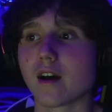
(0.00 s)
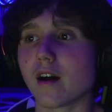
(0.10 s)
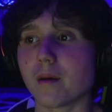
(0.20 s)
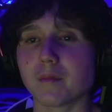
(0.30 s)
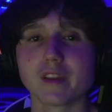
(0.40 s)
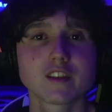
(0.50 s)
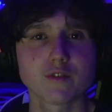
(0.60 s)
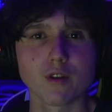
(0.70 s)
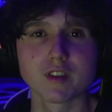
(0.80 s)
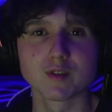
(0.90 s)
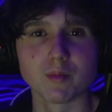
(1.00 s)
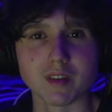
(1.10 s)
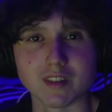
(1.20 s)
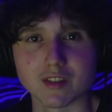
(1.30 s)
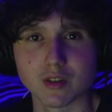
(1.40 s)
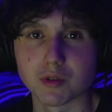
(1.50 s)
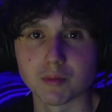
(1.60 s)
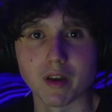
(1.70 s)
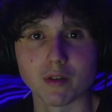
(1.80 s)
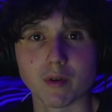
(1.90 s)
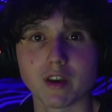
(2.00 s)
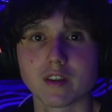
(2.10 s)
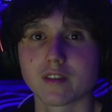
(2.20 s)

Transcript: Links for all these will be in the description, by the way.